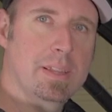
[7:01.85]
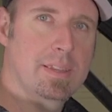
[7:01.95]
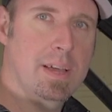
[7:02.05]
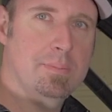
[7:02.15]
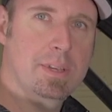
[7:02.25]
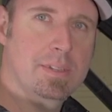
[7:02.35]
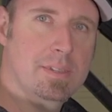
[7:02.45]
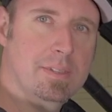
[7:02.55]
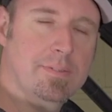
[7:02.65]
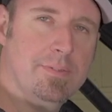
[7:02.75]
the time you get
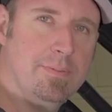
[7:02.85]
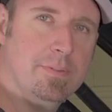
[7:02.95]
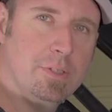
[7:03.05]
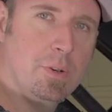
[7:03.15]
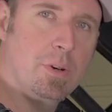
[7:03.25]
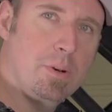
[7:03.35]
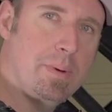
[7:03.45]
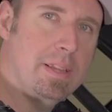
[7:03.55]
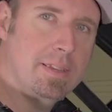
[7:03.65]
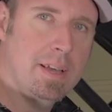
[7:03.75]
to the store or
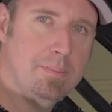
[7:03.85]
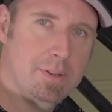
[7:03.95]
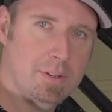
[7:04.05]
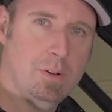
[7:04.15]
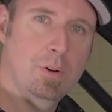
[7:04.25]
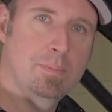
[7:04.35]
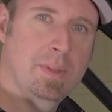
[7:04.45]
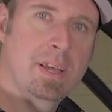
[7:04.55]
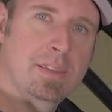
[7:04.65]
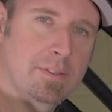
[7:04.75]
by the time you're home,
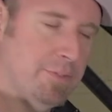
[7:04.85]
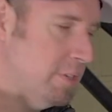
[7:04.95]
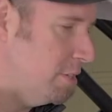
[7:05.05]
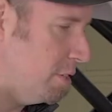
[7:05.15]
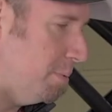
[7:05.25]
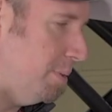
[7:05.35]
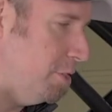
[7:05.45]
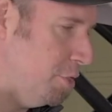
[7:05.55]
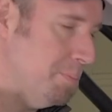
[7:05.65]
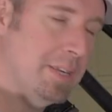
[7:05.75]
the fridge is
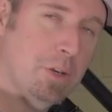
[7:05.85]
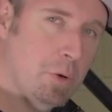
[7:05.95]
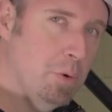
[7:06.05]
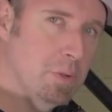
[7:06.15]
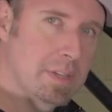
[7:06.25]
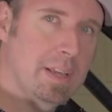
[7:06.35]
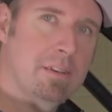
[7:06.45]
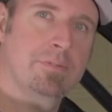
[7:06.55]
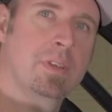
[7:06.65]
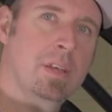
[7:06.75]
should be cool
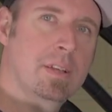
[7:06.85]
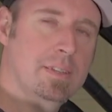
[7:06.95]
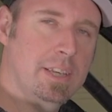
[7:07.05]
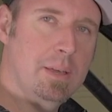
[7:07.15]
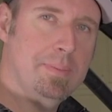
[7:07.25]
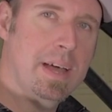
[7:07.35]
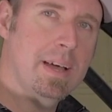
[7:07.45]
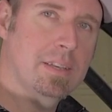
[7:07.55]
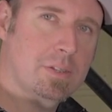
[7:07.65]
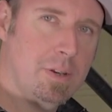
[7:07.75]
enough to keep that
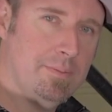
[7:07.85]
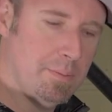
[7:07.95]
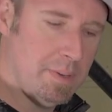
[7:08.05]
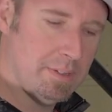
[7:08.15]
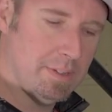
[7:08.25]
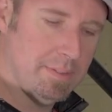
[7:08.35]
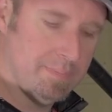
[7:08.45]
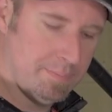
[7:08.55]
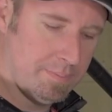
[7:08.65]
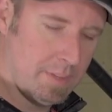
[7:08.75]
ice cream from melting.
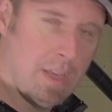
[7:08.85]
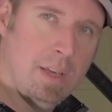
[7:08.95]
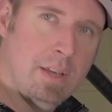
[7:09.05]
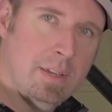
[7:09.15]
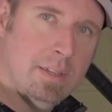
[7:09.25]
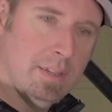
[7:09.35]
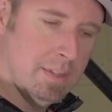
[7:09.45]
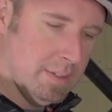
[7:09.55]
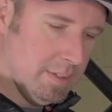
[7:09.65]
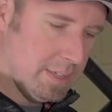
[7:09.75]

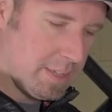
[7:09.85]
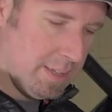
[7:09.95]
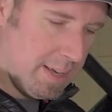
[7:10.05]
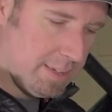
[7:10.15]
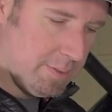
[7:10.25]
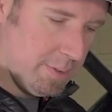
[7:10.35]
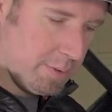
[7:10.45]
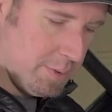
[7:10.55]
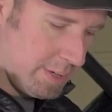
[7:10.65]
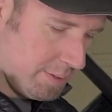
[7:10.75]
Let's connect it real
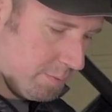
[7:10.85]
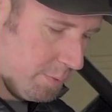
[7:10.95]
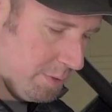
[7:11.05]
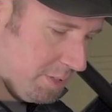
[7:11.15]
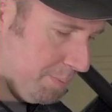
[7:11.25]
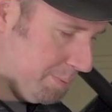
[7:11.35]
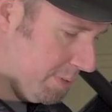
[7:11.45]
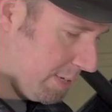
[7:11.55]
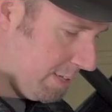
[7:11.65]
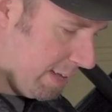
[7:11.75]
quick. Real simple
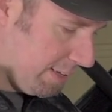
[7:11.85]
to connect